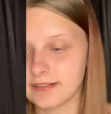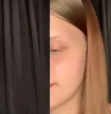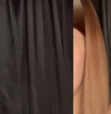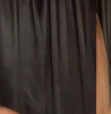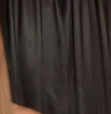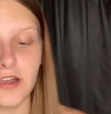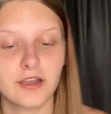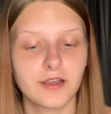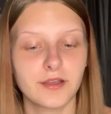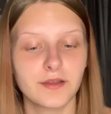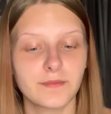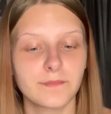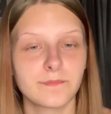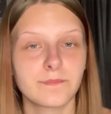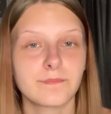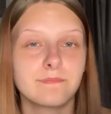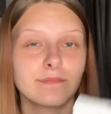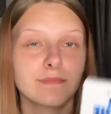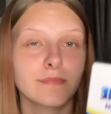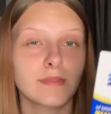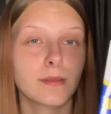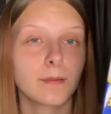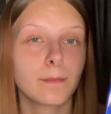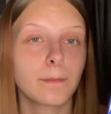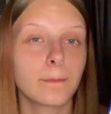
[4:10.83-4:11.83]
So
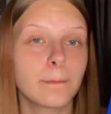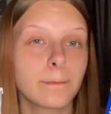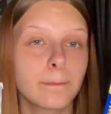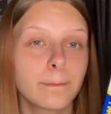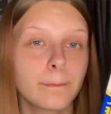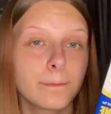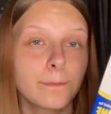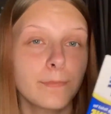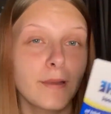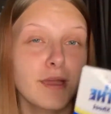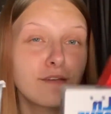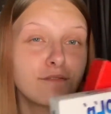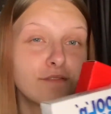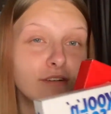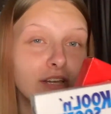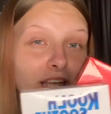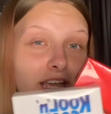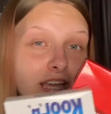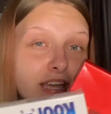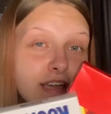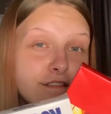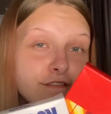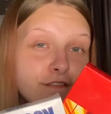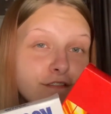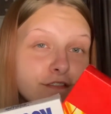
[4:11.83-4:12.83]
pain
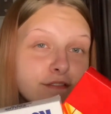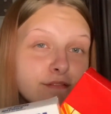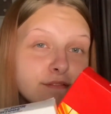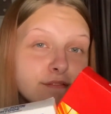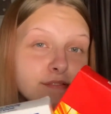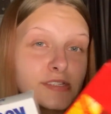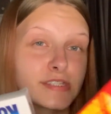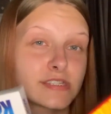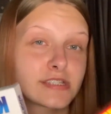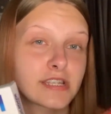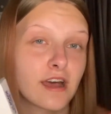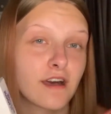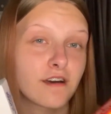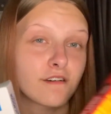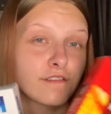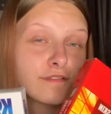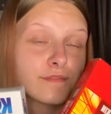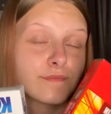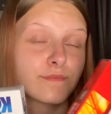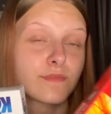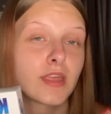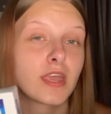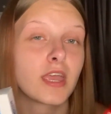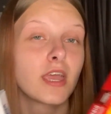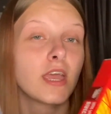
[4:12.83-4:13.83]
relief stuff,
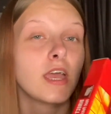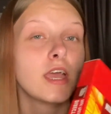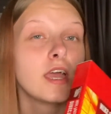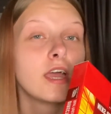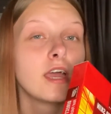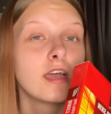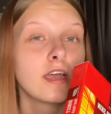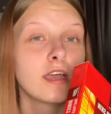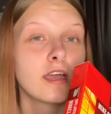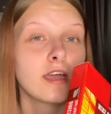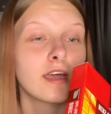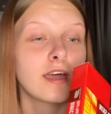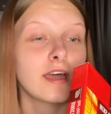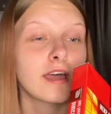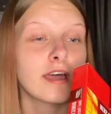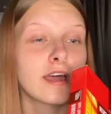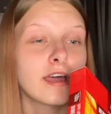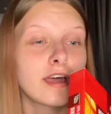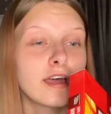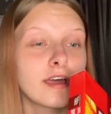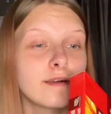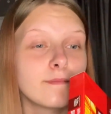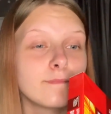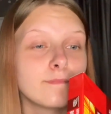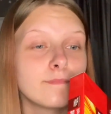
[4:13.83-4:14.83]

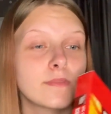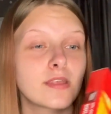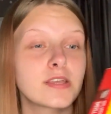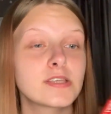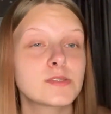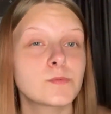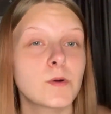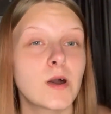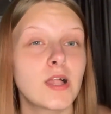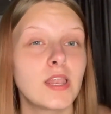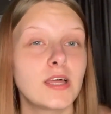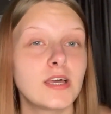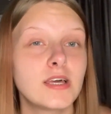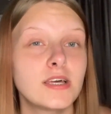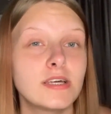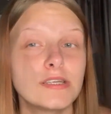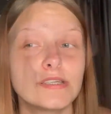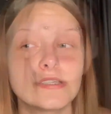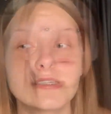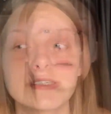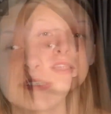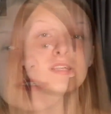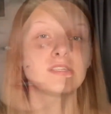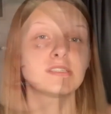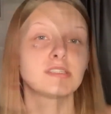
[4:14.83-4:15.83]
as well
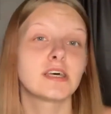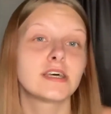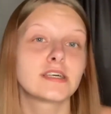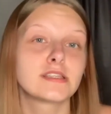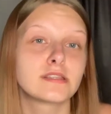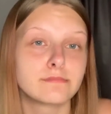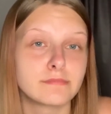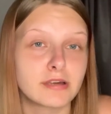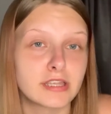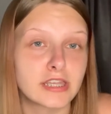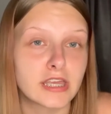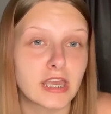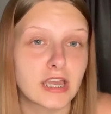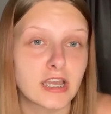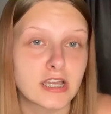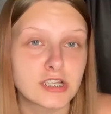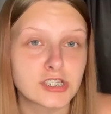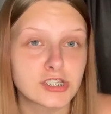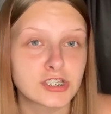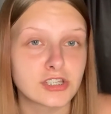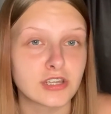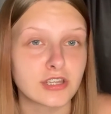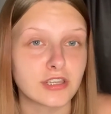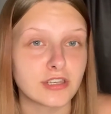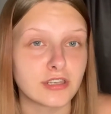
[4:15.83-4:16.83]
as like the
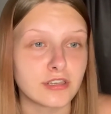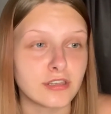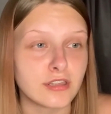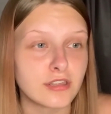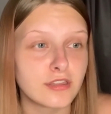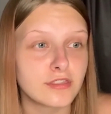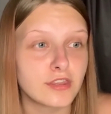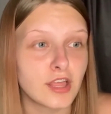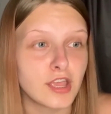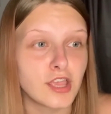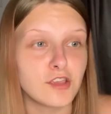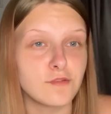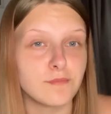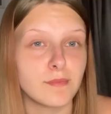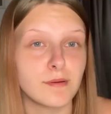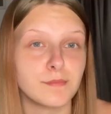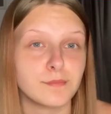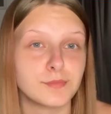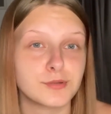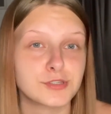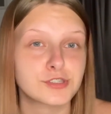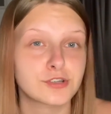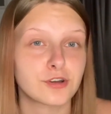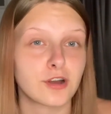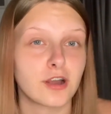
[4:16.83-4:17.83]
medication that you've been
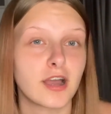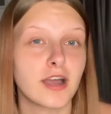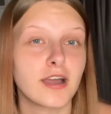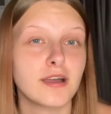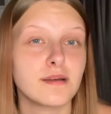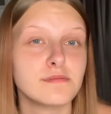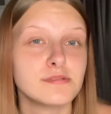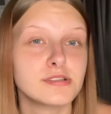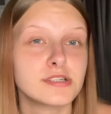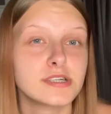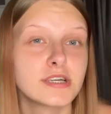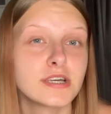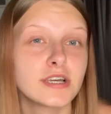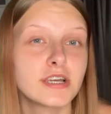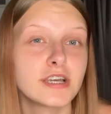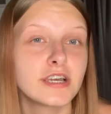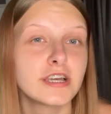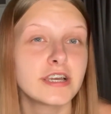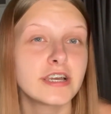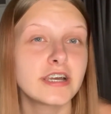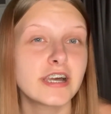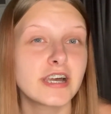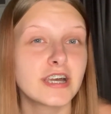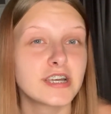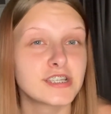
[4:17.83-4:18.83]
prescribed
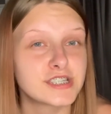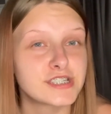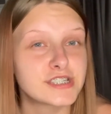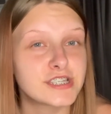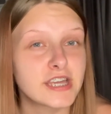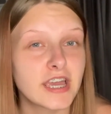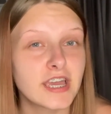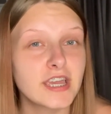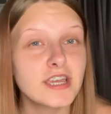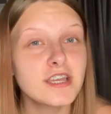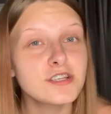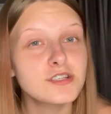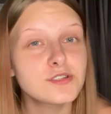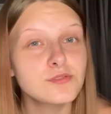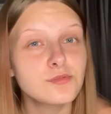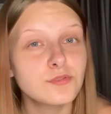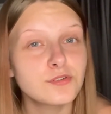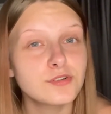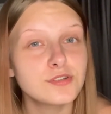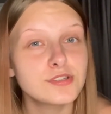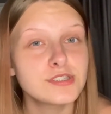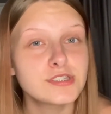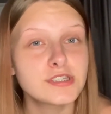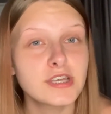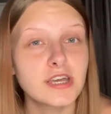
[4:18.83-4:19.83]
to take
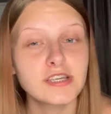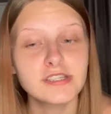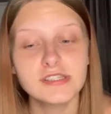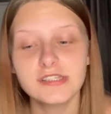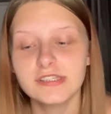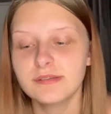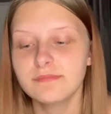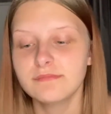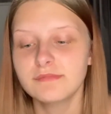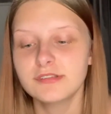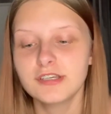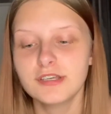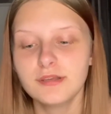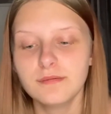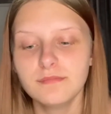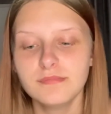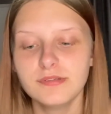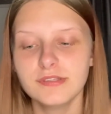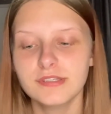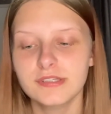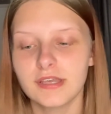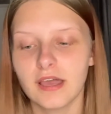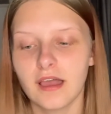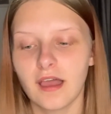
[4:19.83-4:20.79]
towards certain symptoms.